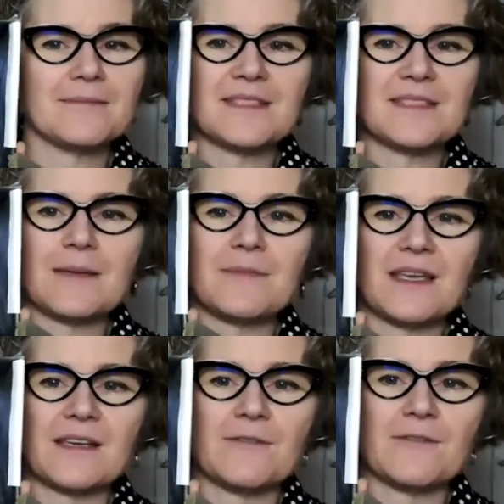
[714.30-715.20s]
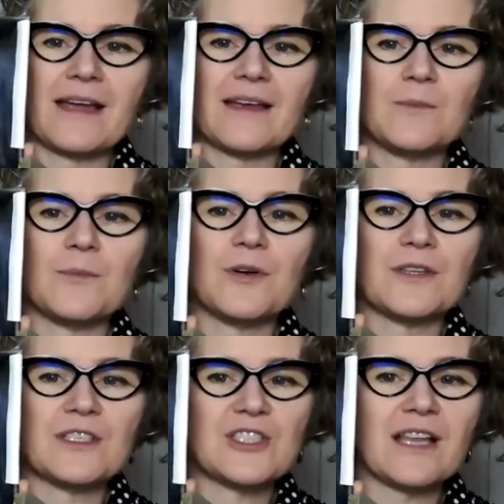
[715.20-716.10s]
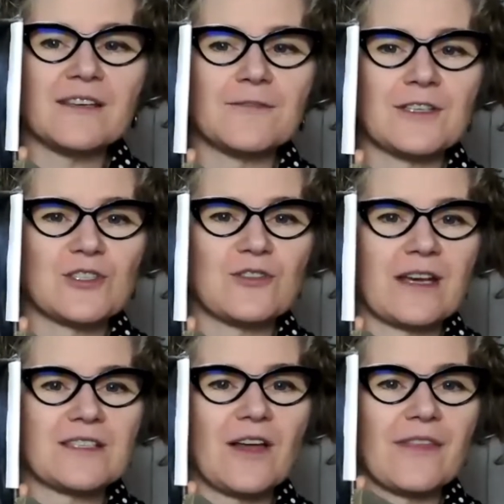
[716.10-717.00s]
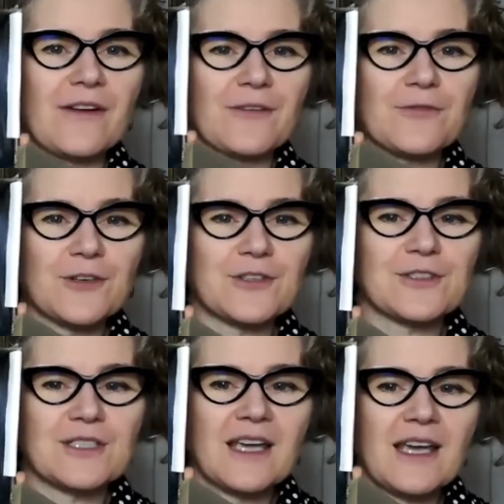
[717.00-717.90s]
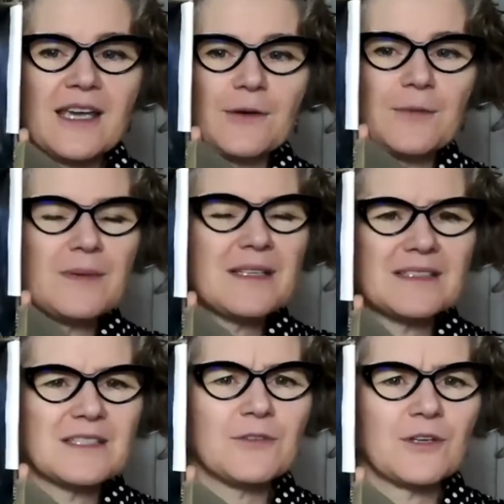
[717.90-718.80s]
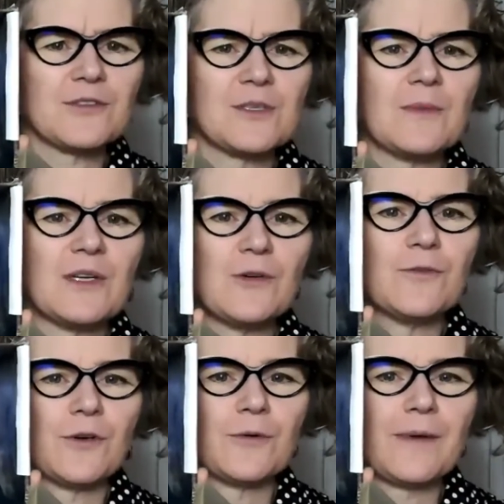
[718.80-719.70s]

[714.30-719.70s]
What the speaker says: Same thing if I had put the jellyfish dress on there first, it would be difficult to maneuver